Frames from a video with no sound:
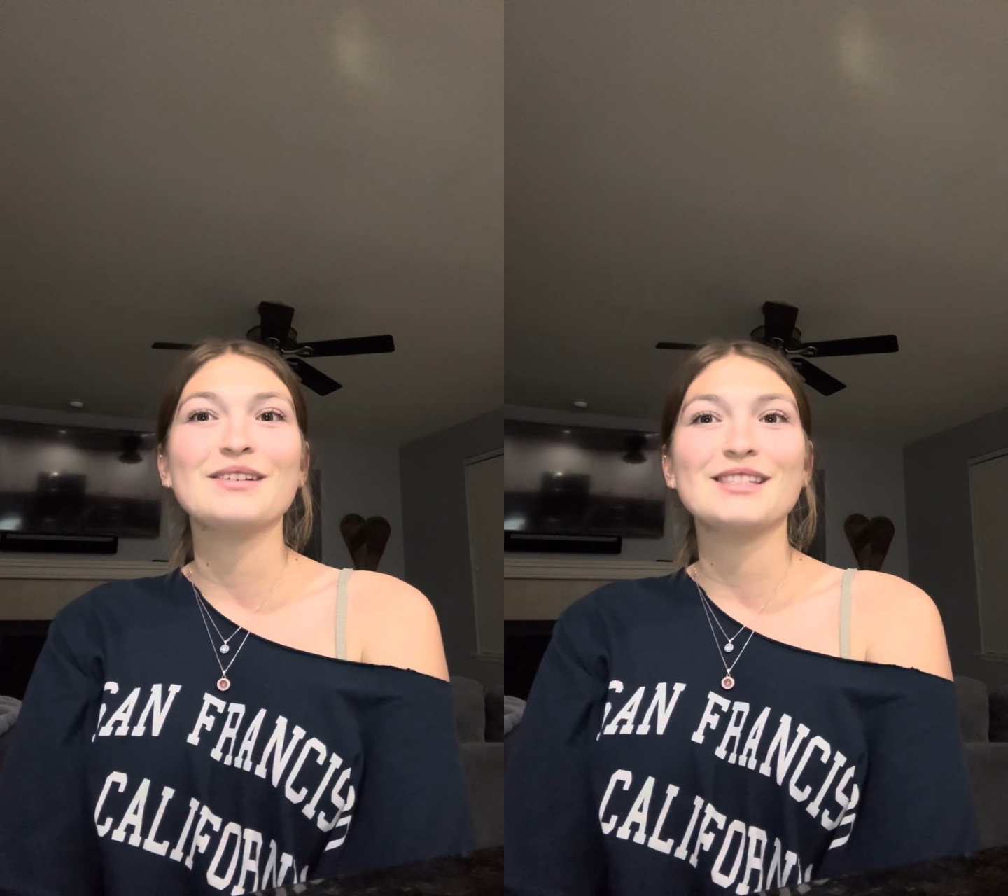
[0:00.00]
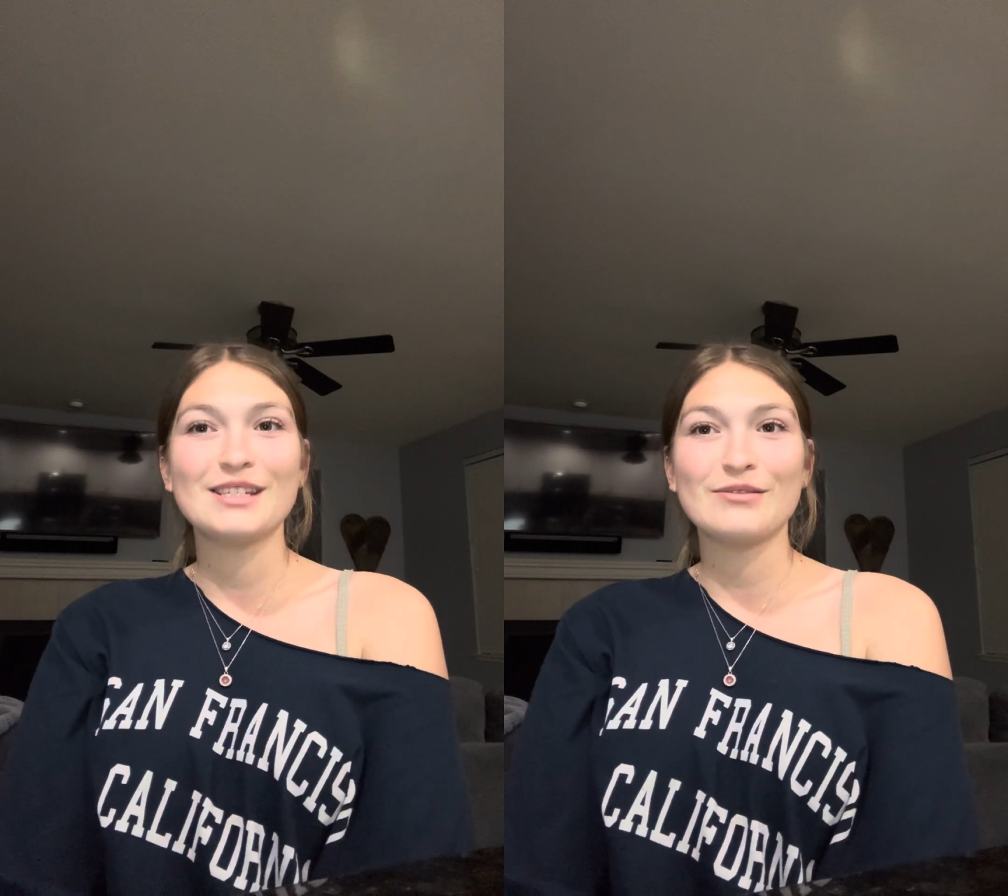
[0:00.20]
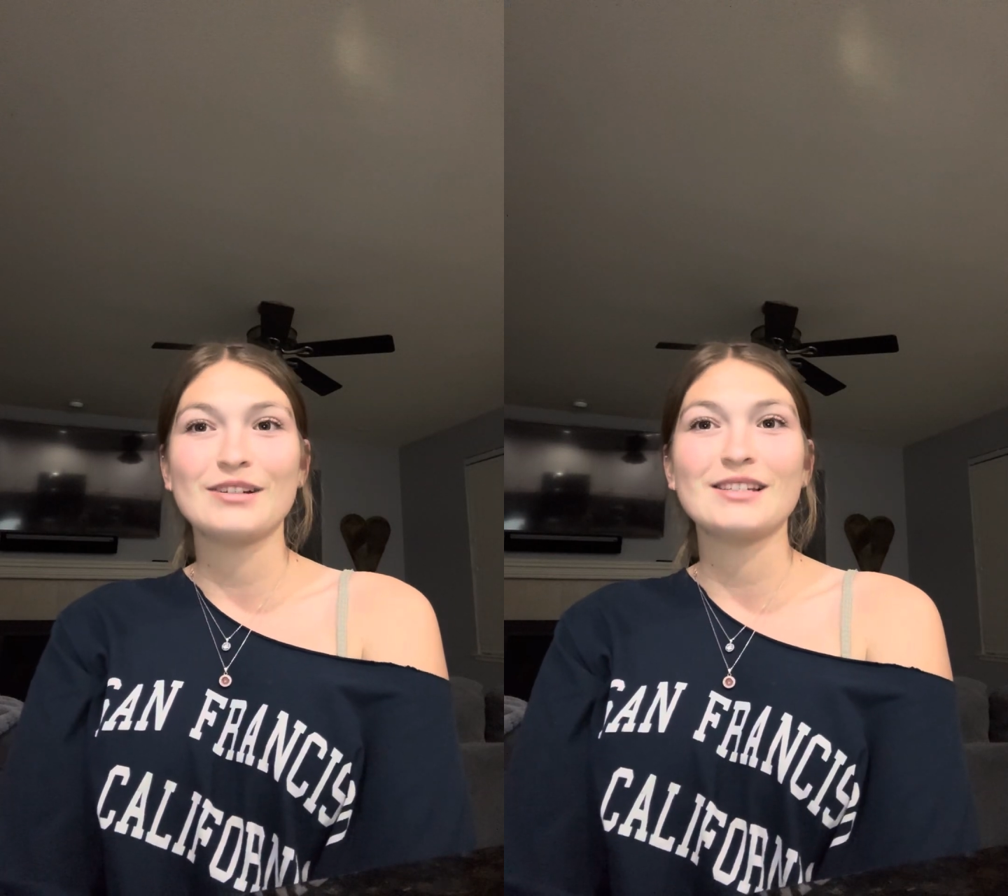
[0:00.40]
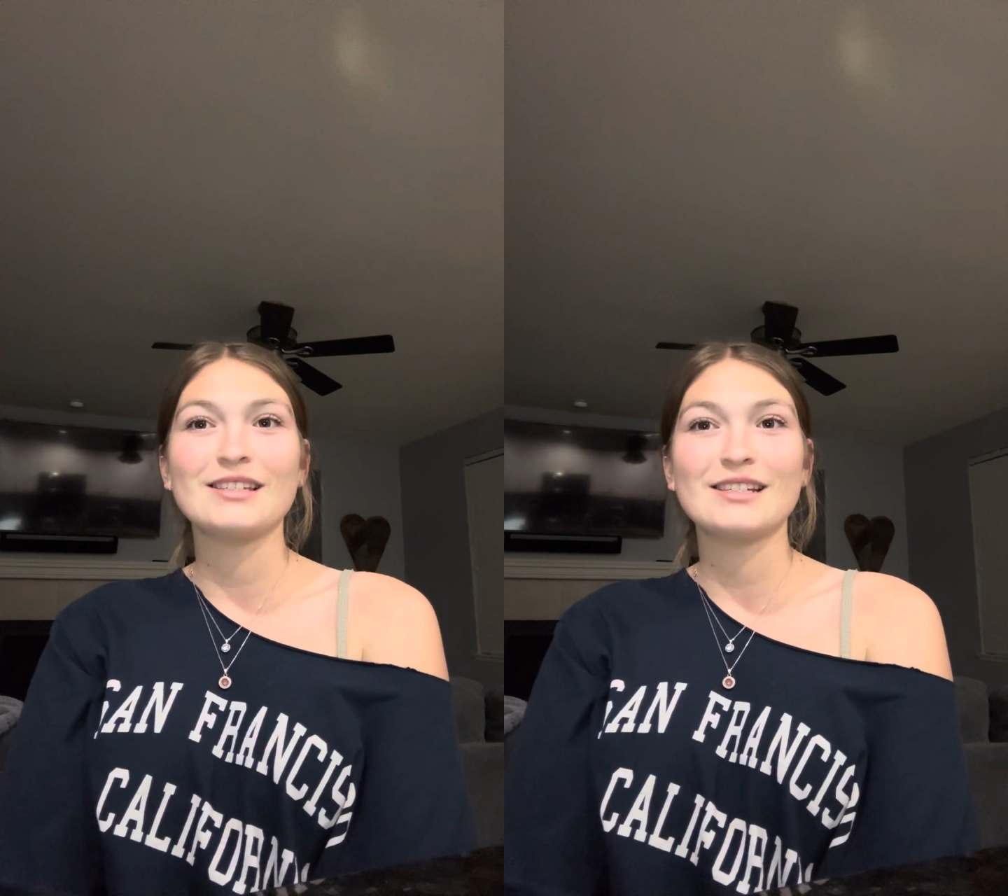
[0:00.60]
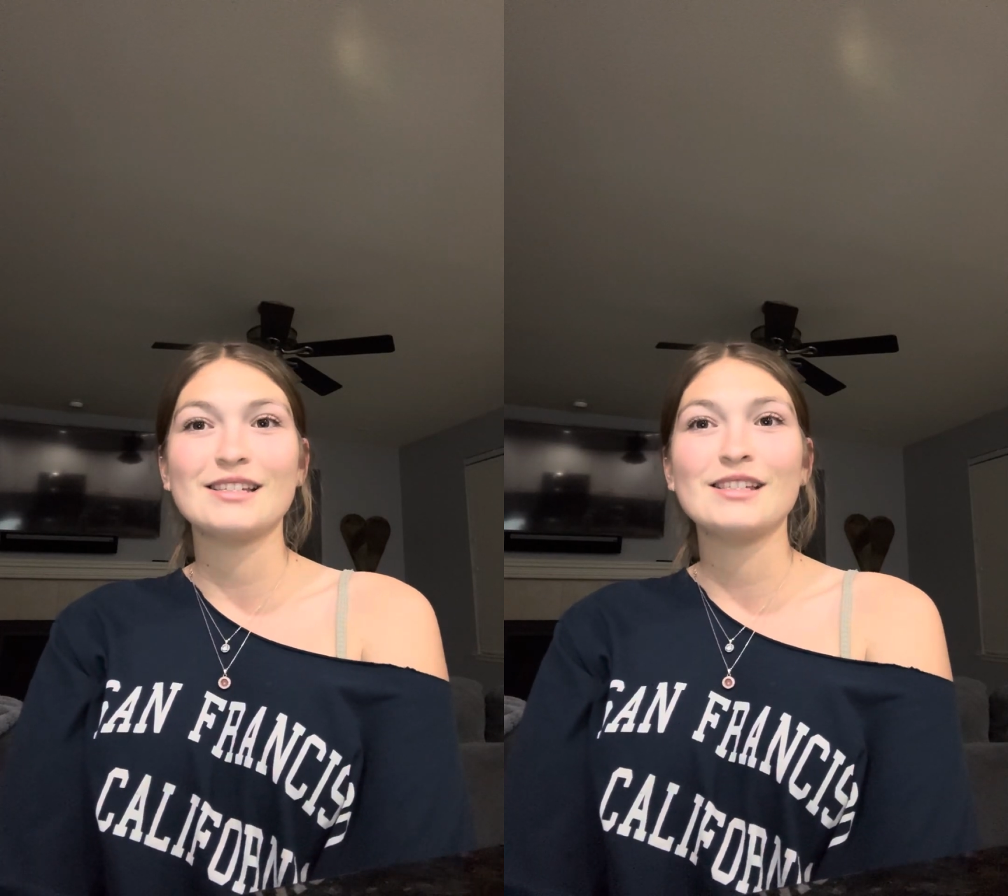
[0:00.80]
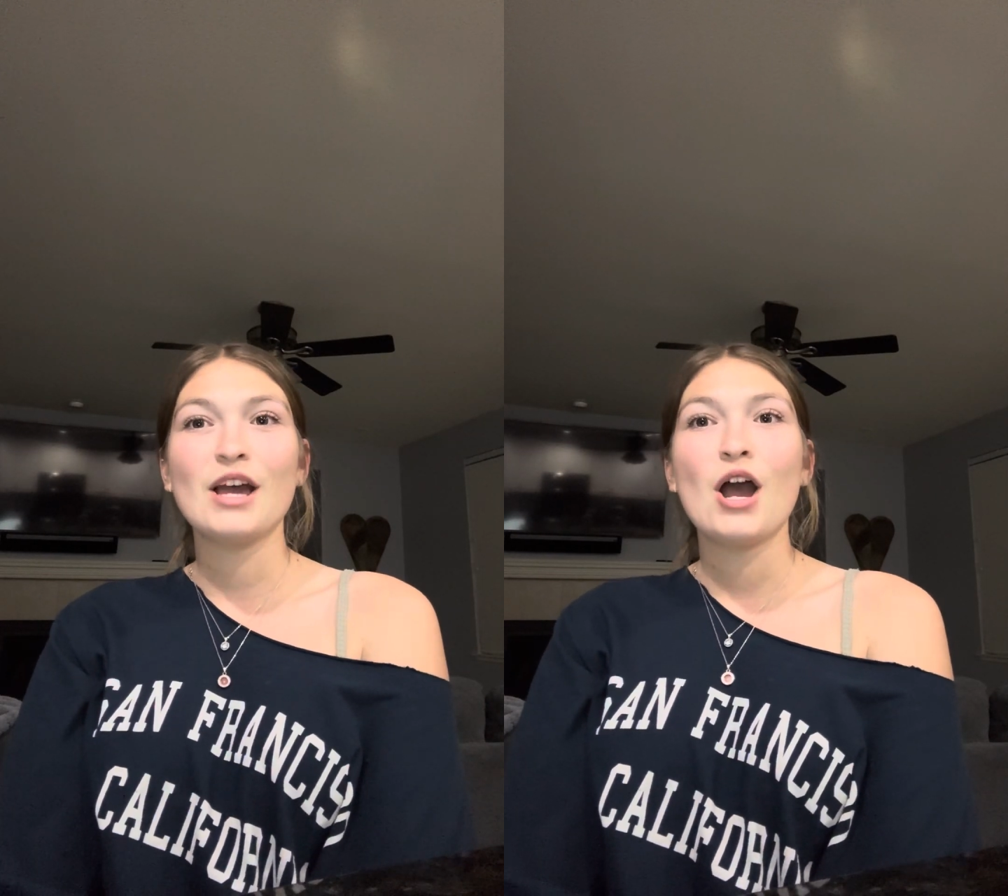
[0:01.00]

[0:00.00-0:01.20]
sequences